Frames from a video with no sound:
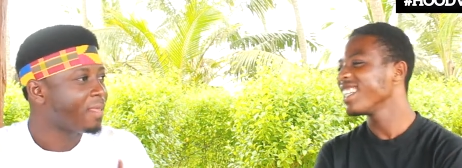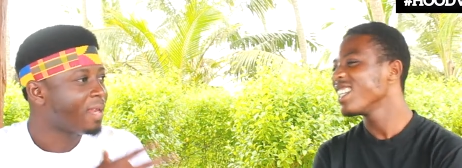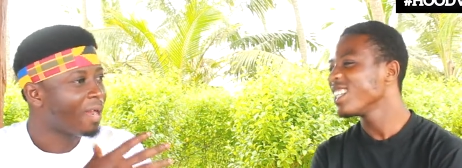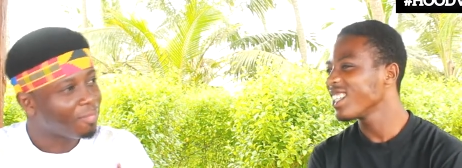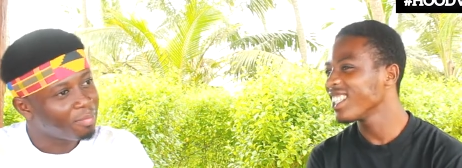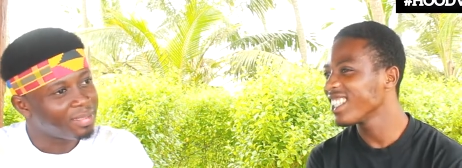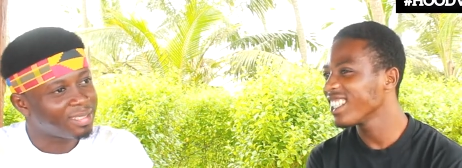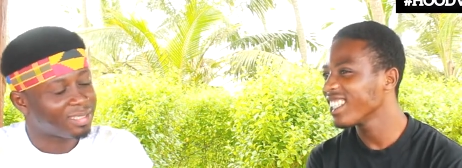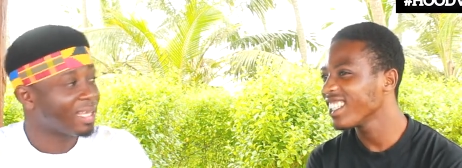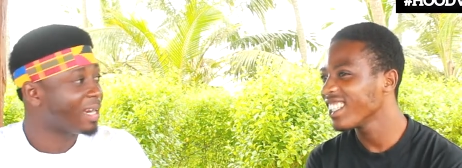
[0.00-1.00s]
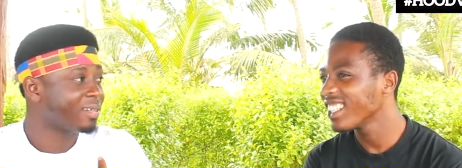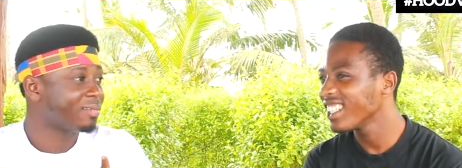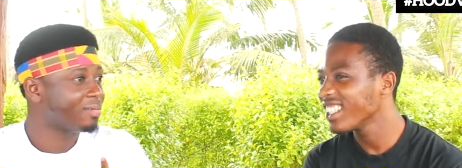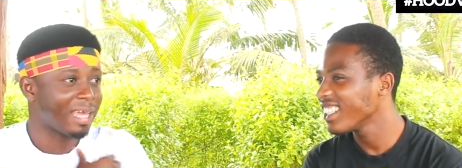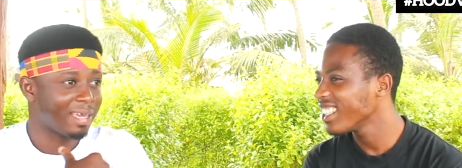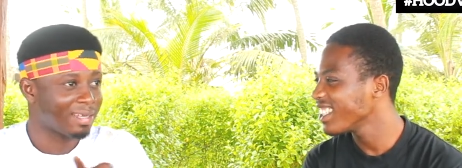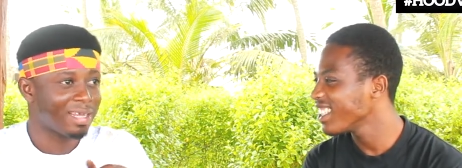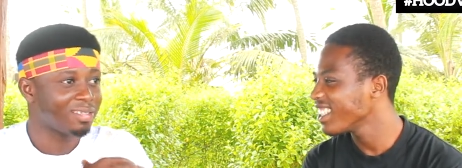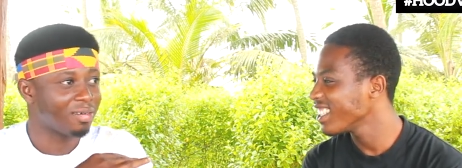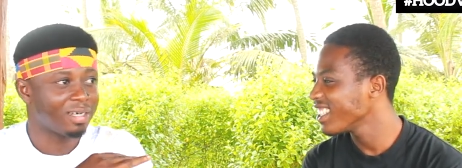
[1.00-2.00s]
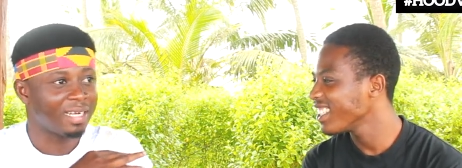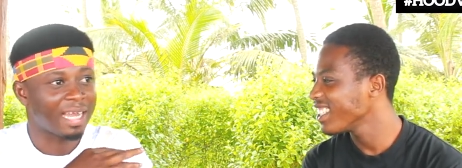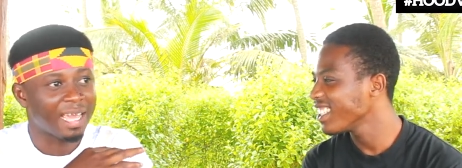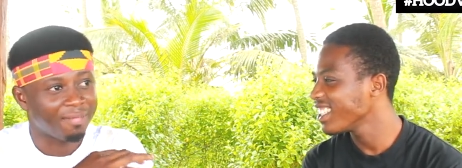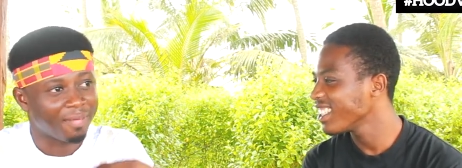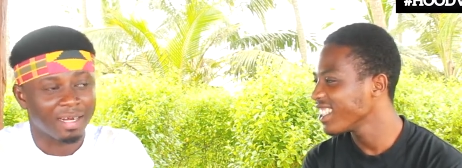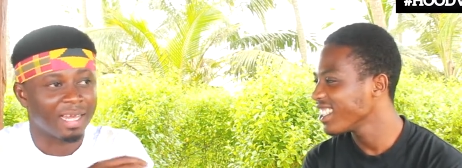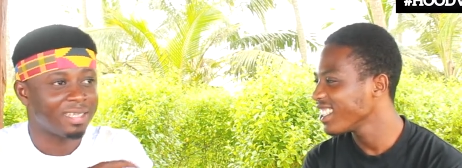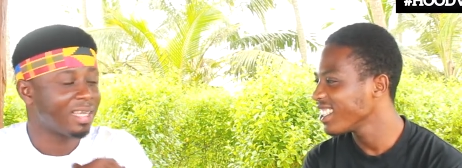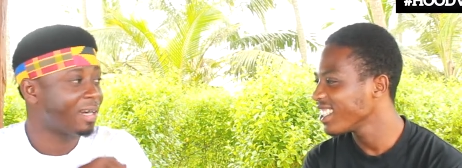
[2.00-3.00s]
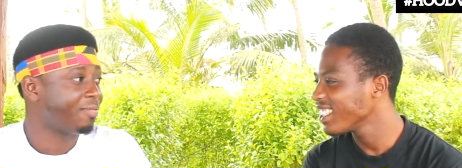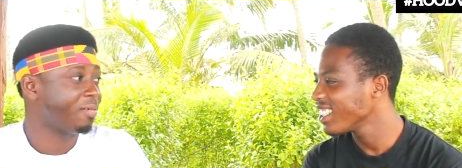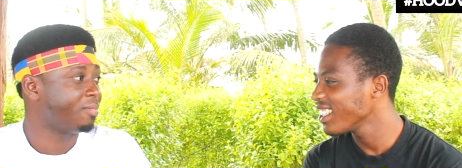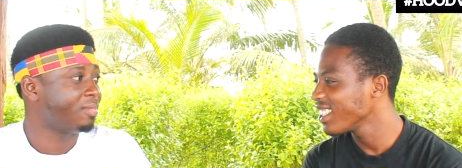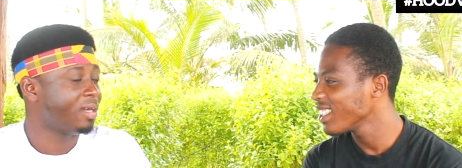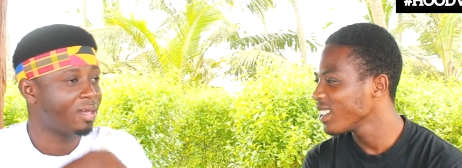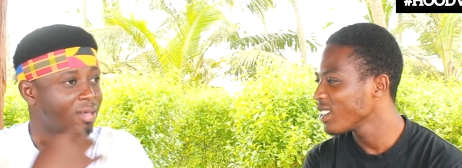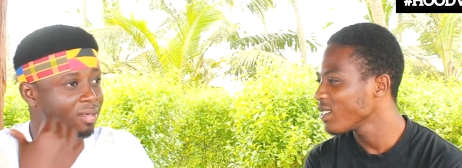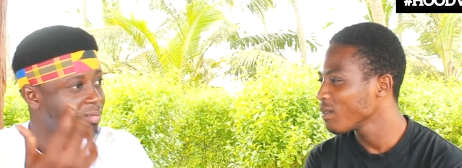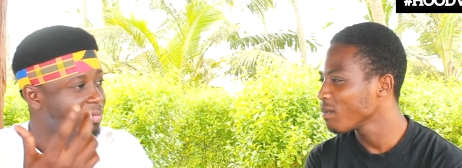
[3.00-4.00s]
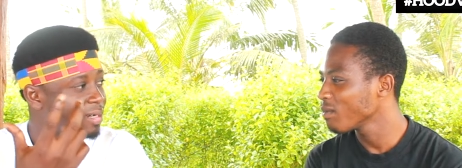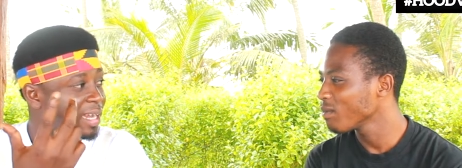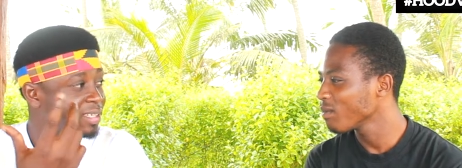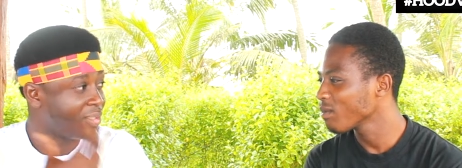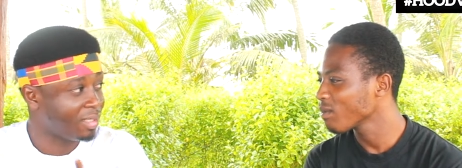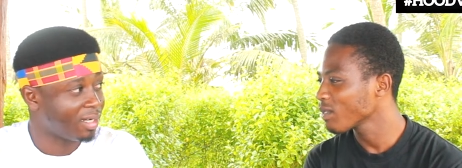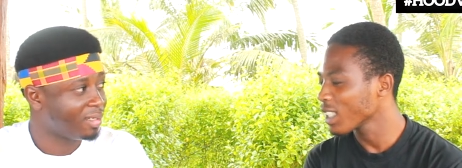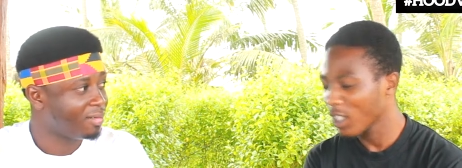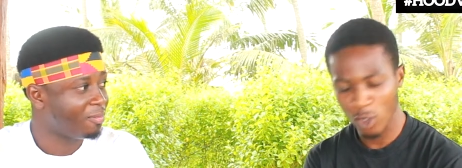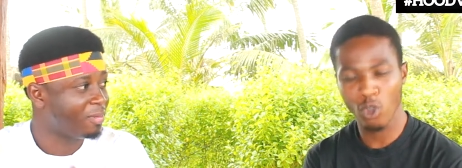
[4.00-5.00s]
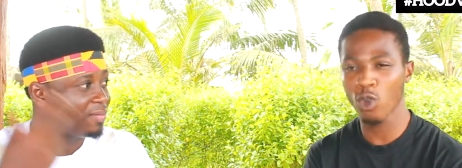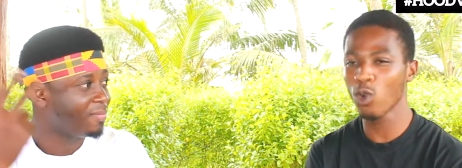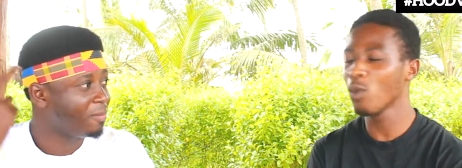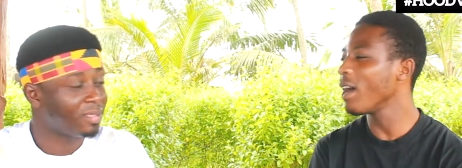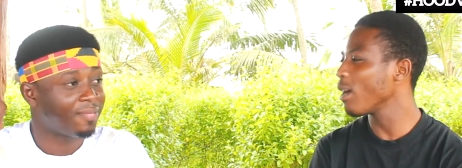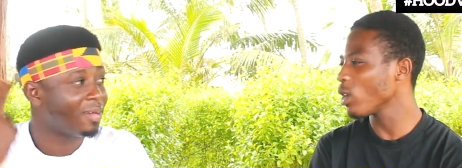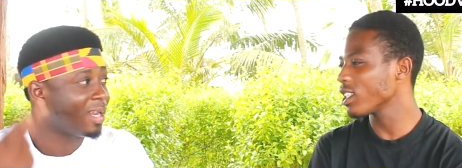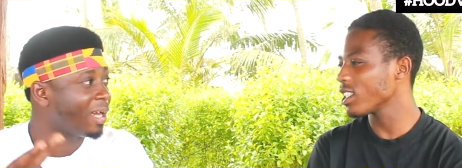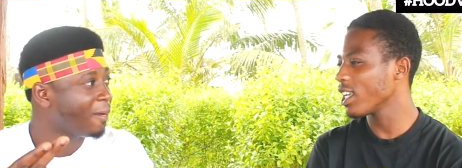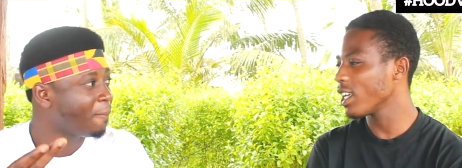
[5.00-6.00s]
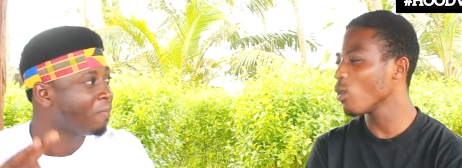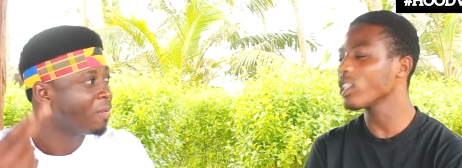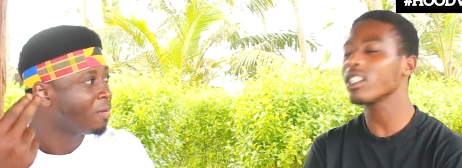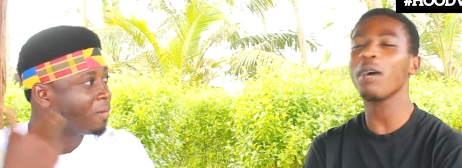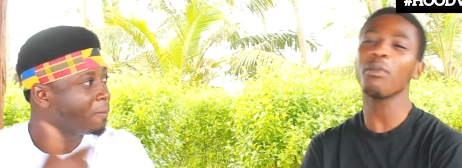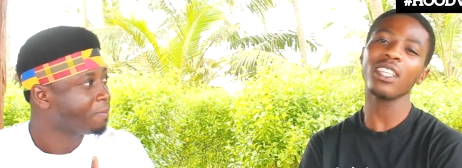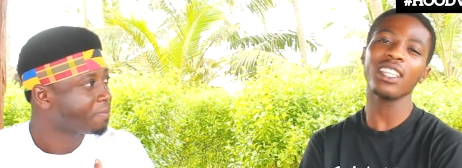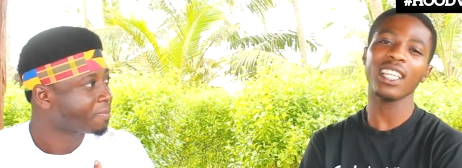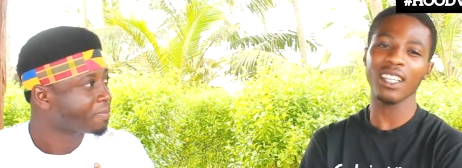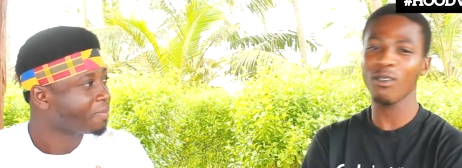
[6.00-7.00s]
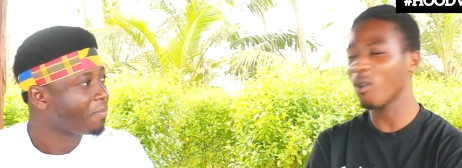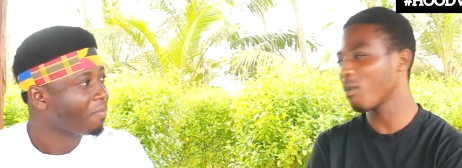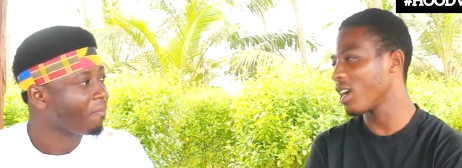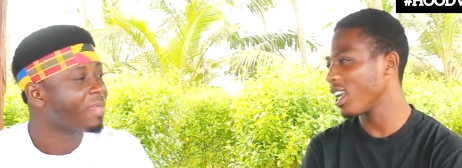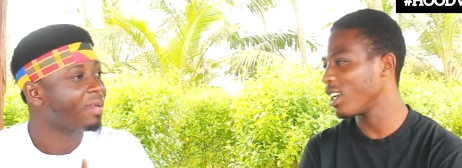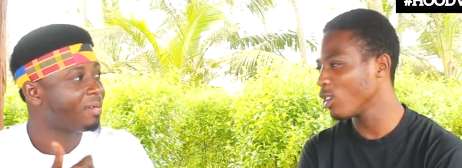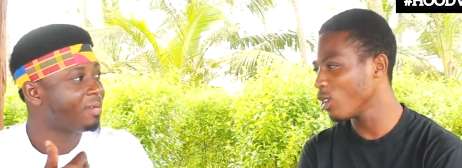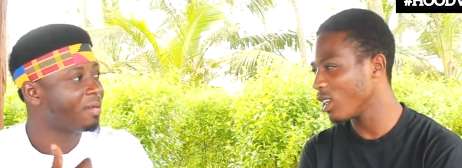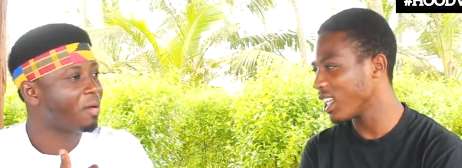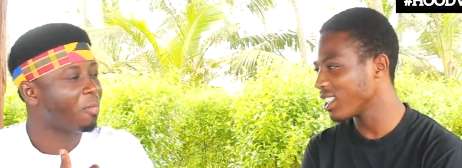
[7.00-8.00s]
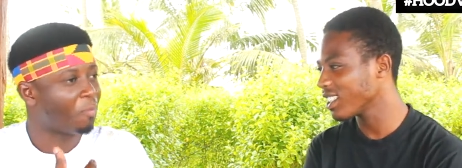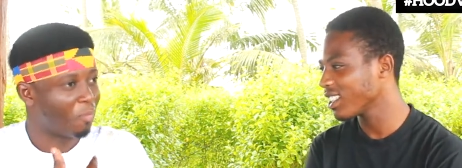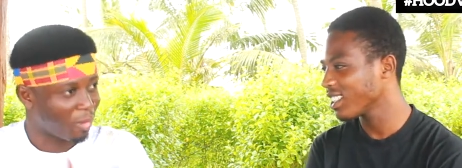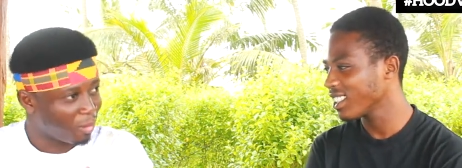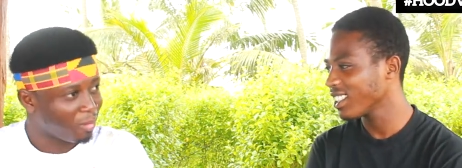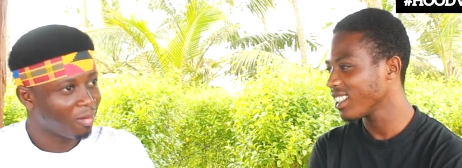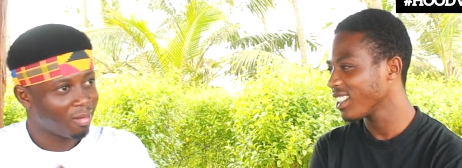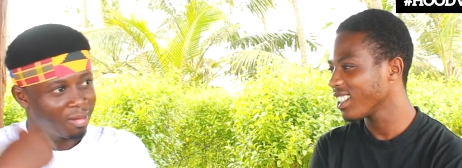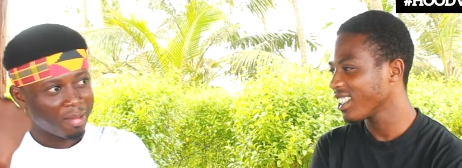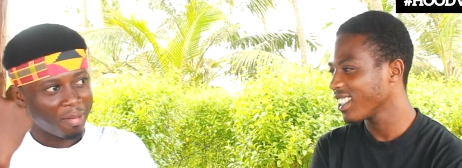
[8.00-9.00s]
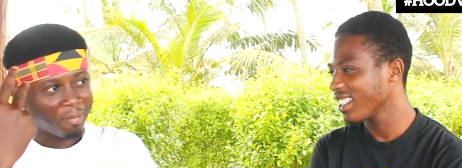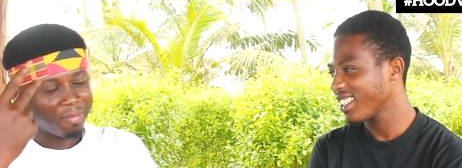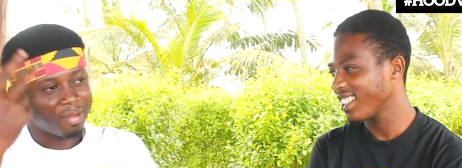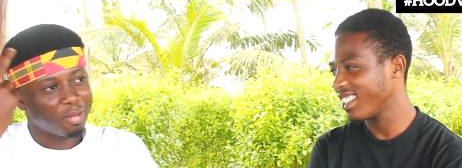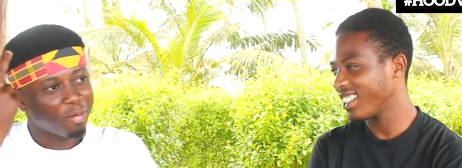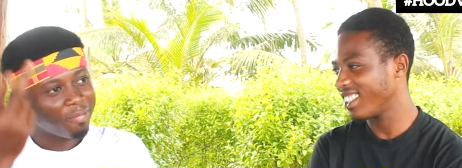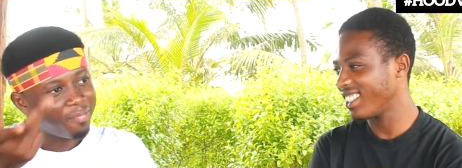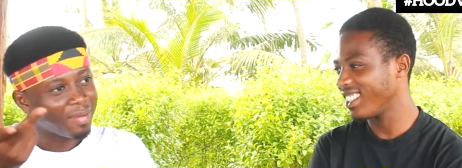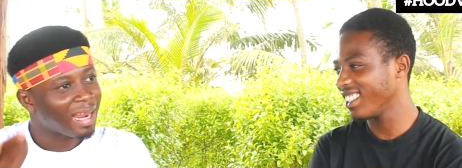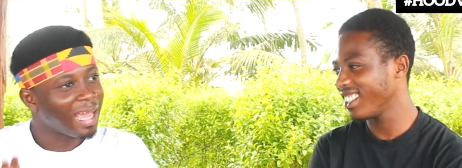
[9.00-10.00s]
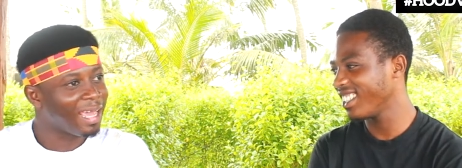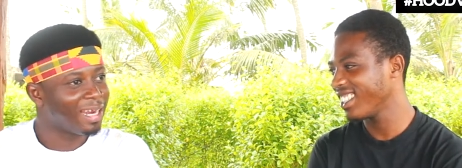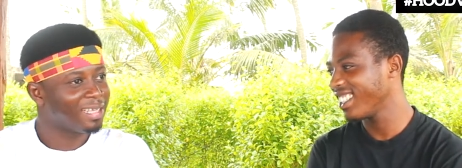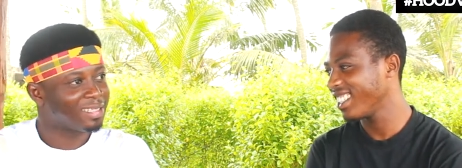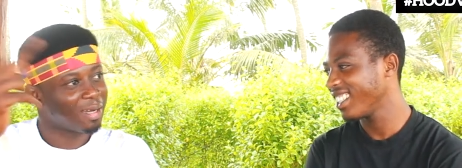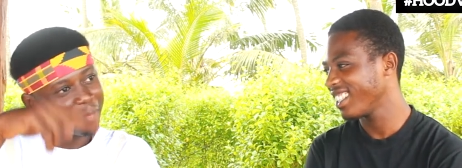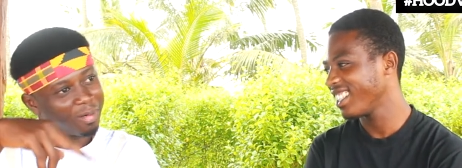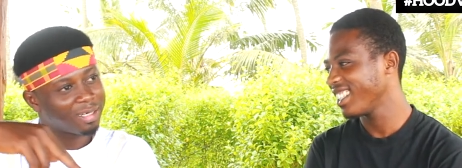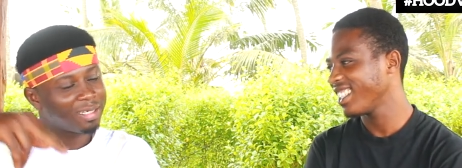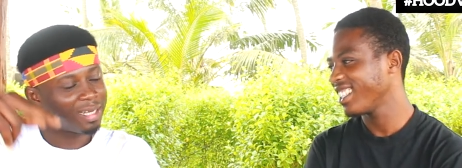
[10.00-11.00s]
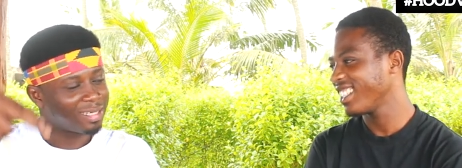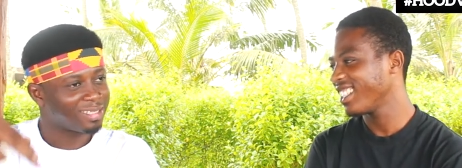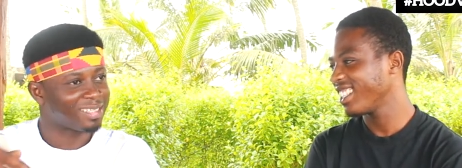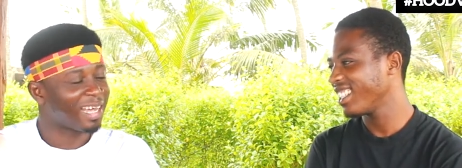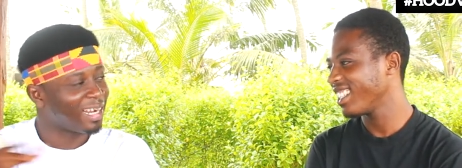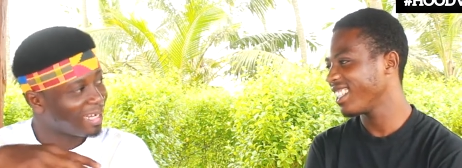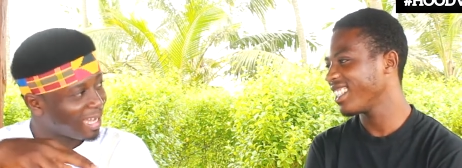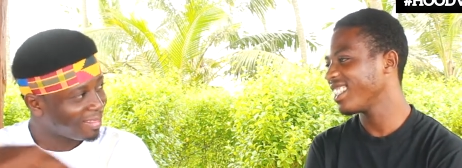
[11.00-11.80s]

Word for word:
Speaker 1: Afrobeat started like let's not deny the fact that it started from uh, Nigeria. True, with but it was,
Speaker 2: it was something taken from Ghana. Do you know that?
Speaker 1: Well, you know, Fela, and then someone uh, started that